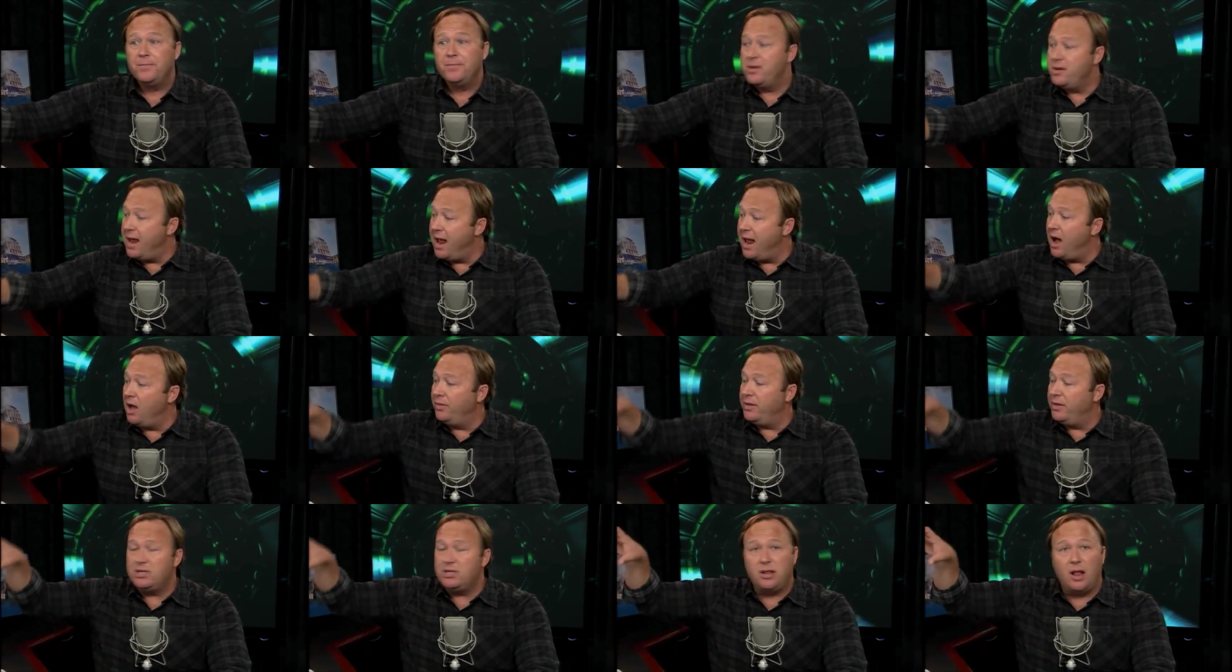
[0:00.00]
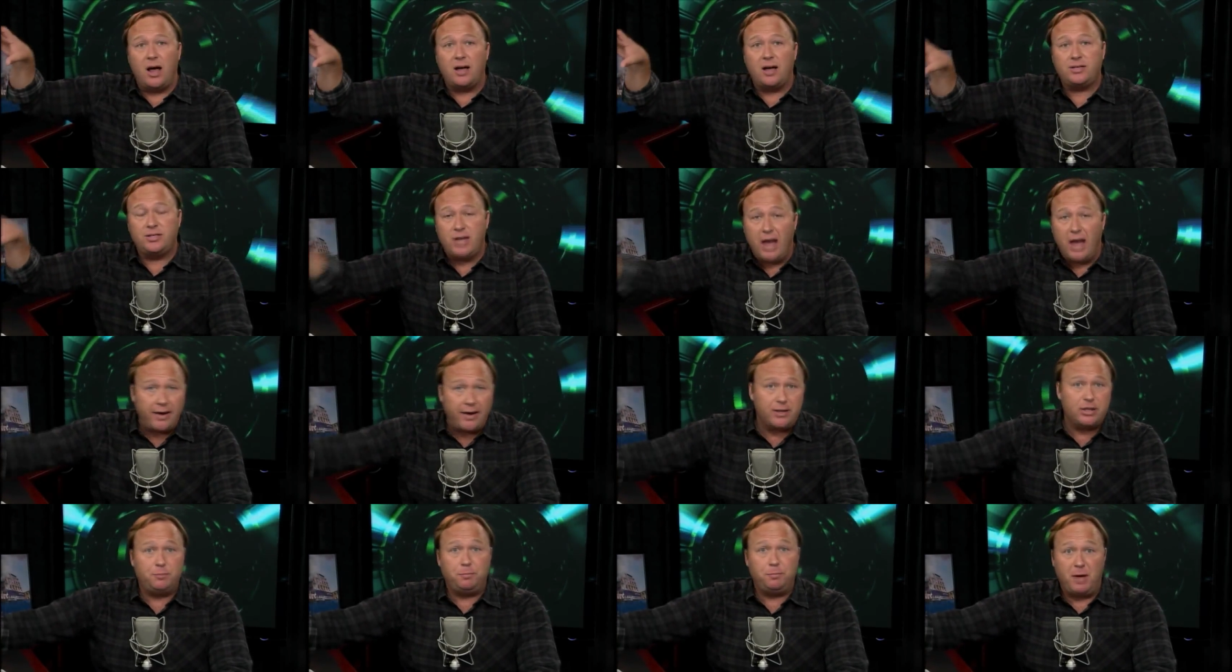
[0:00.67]
Now these Las
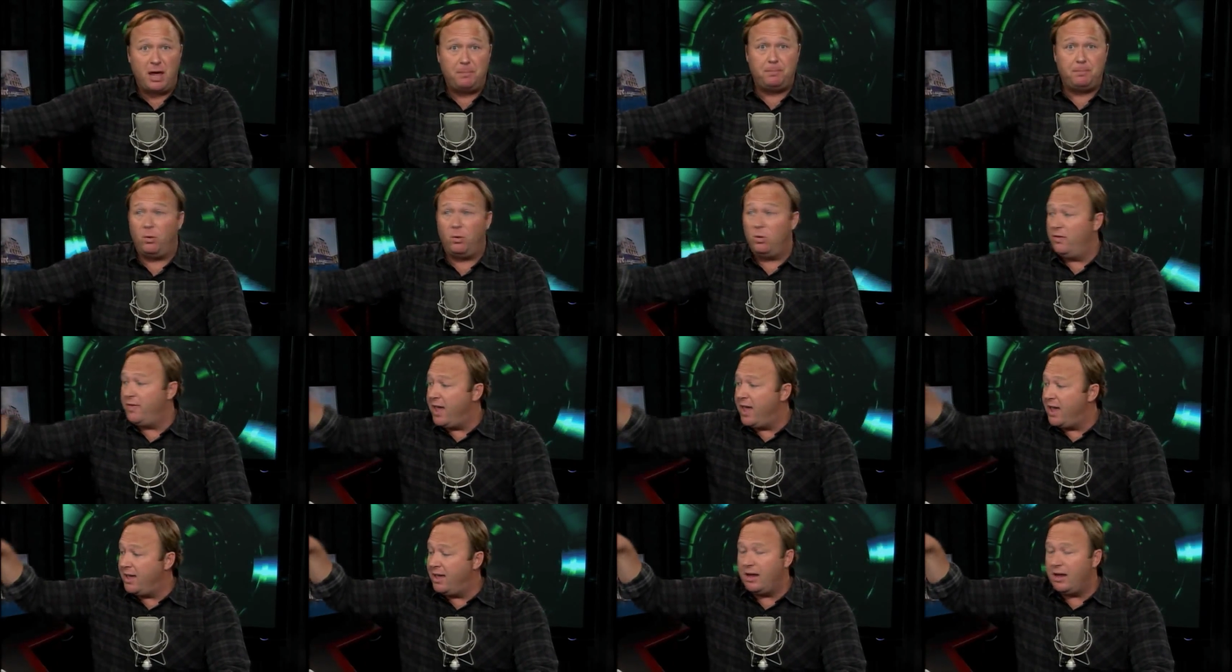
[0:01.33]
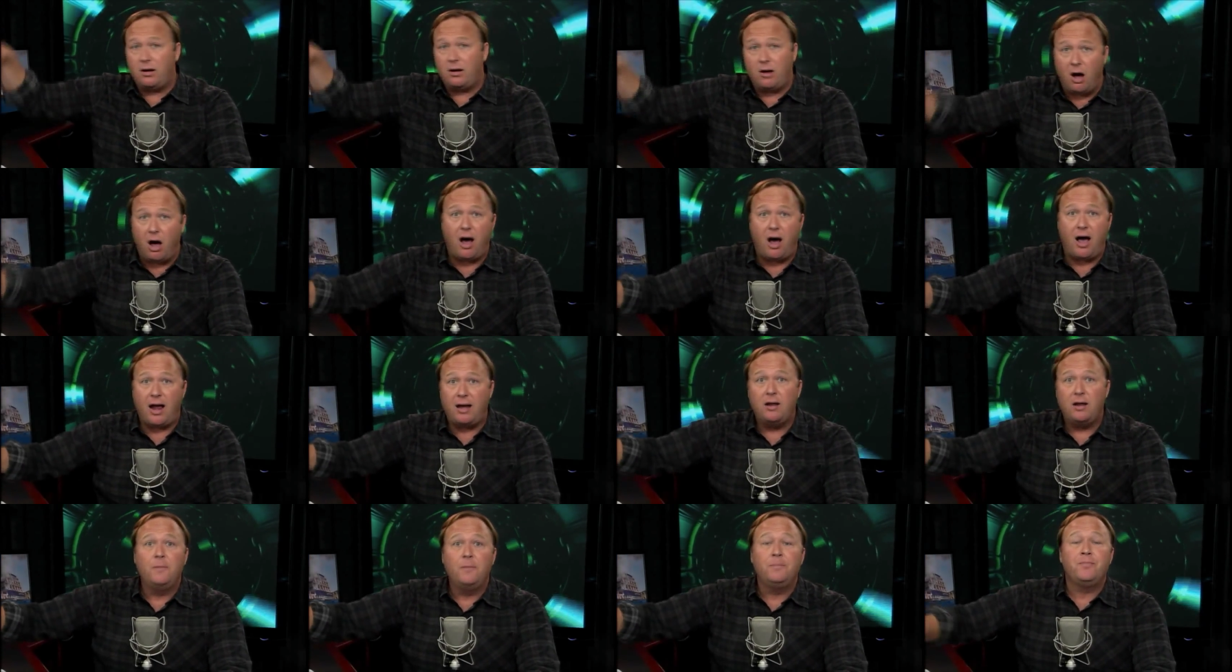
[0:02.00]
Zetas people, when they get
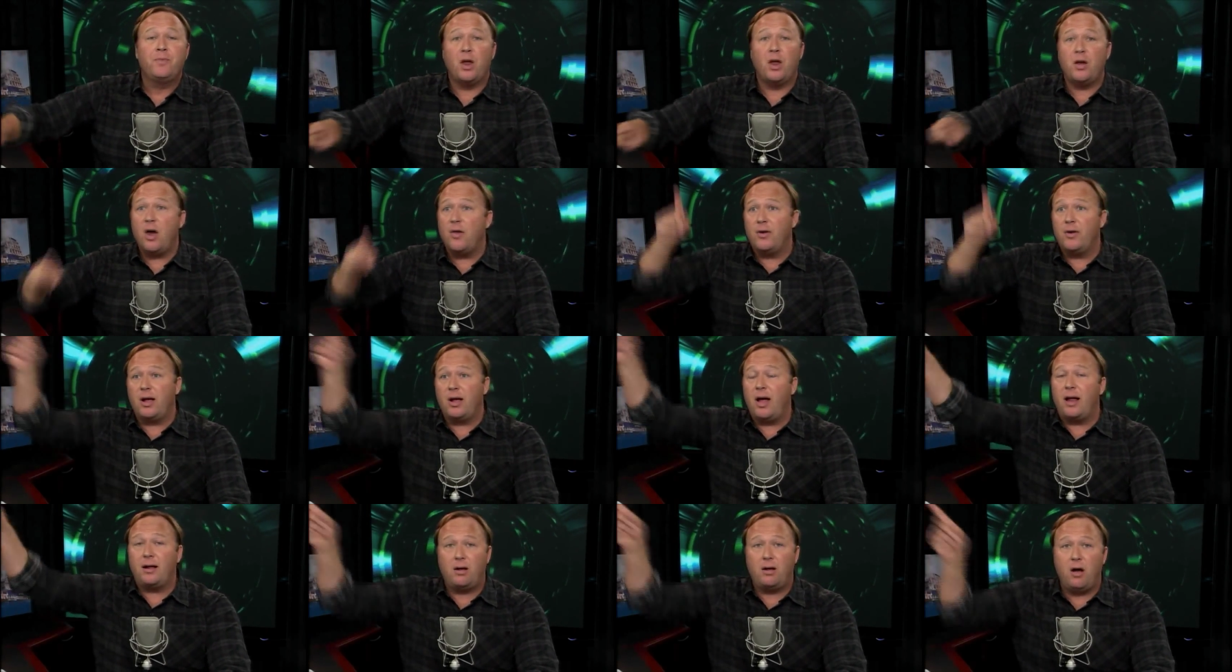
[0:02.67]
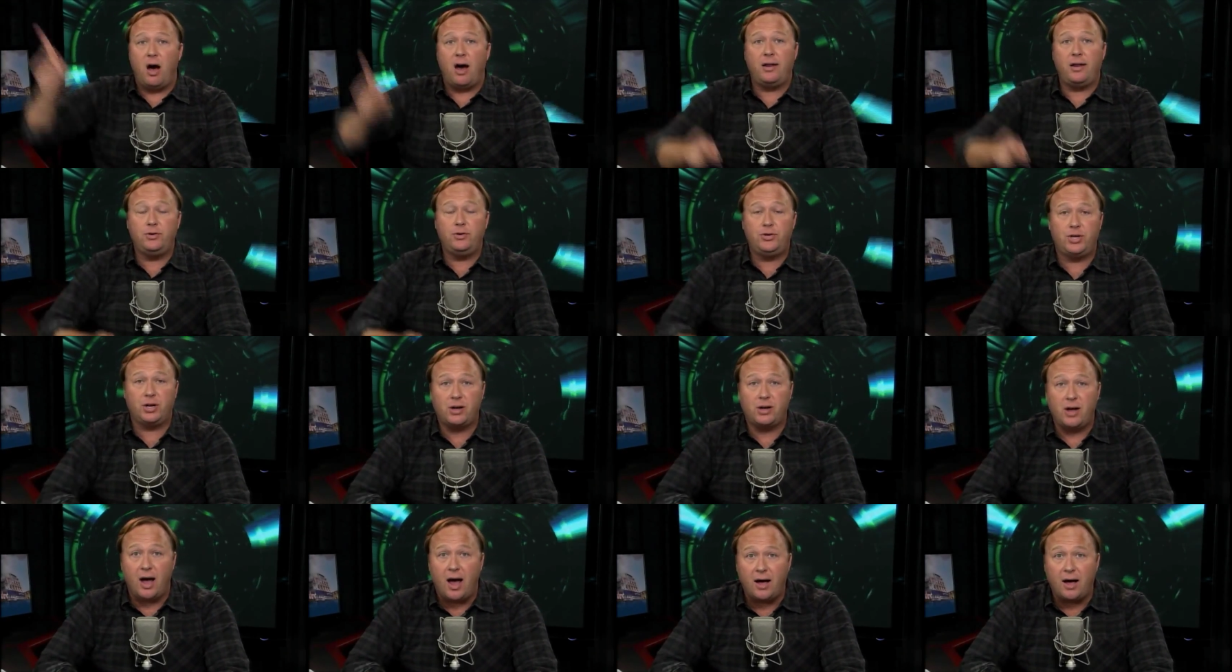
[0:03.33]
caught, another got caught in
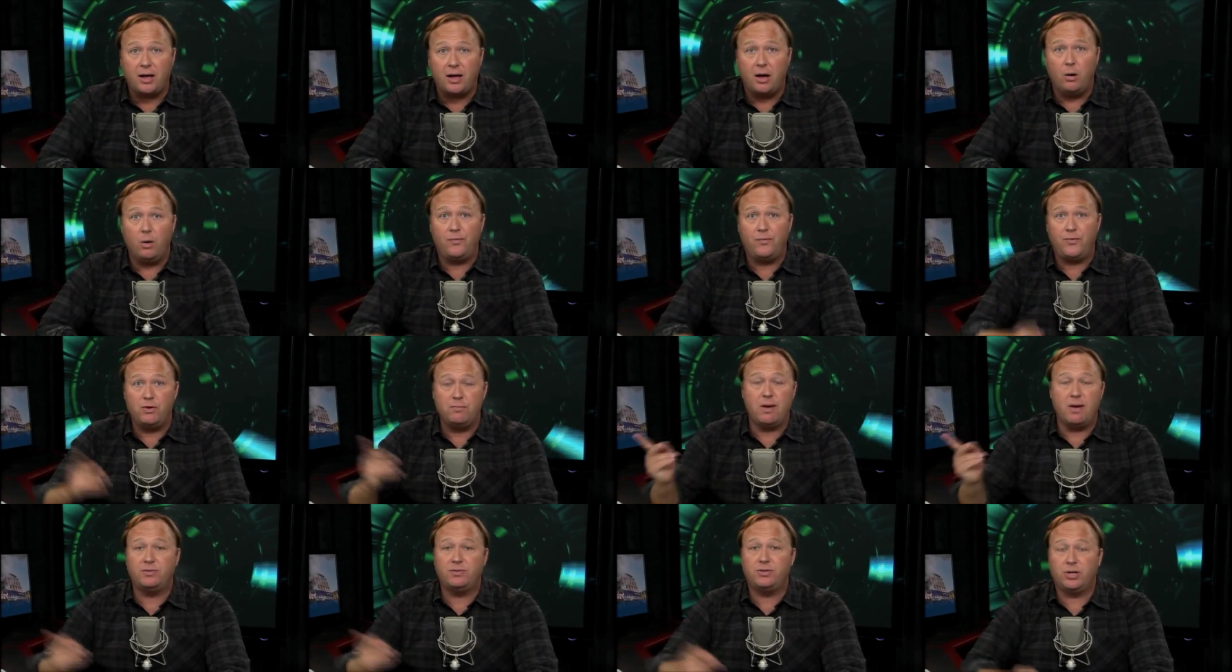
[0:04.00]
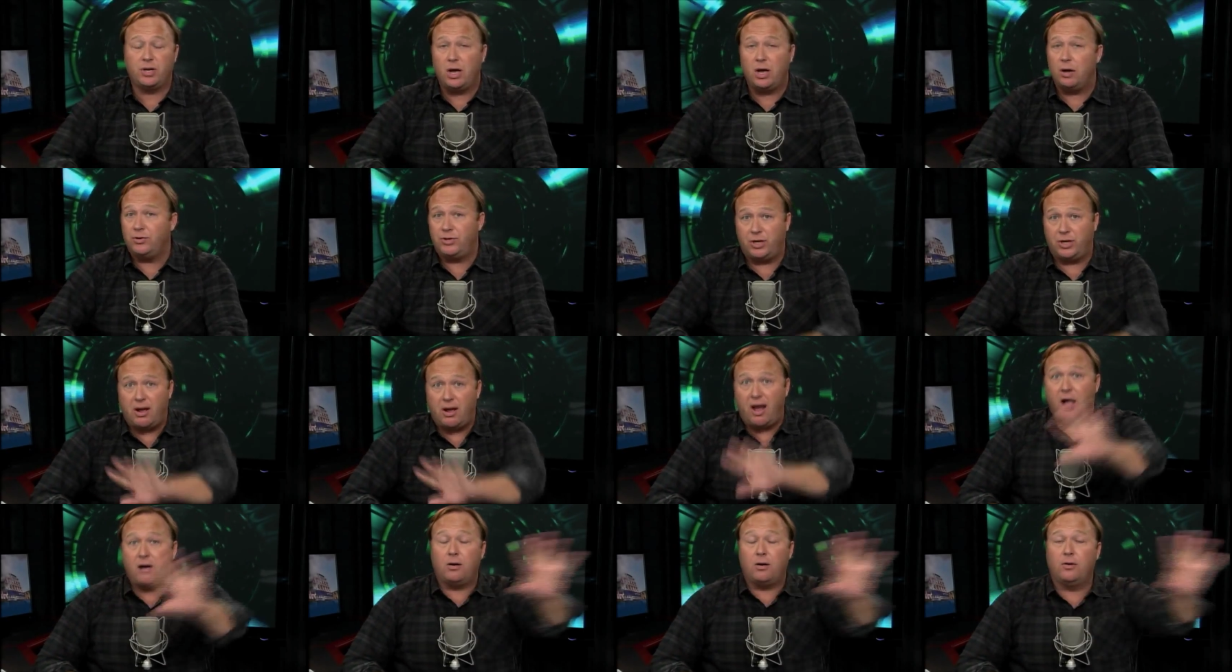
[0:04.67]
Chicago a few months ago,
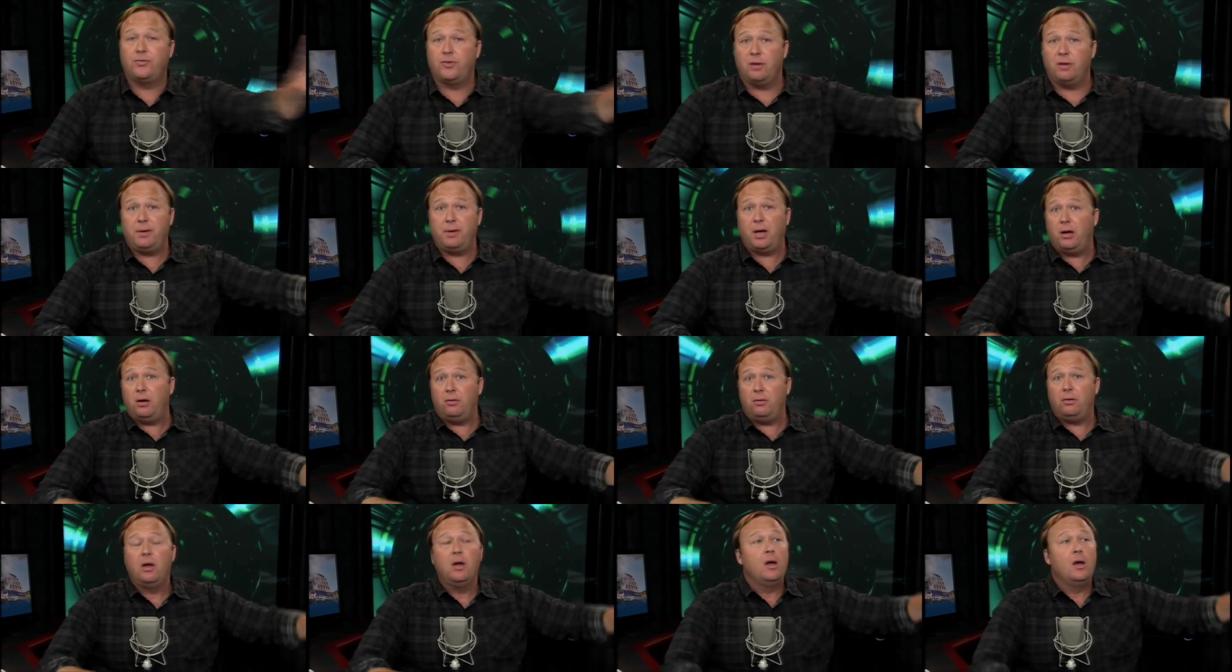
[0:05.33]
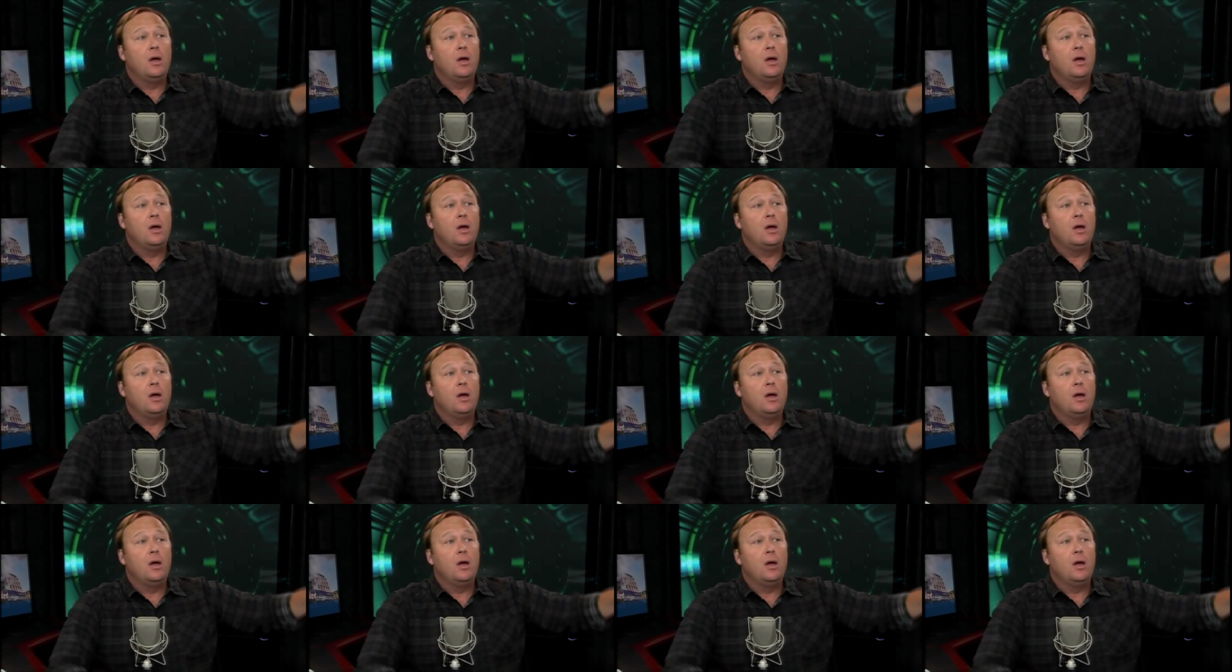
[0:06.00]
Chicago Tribune,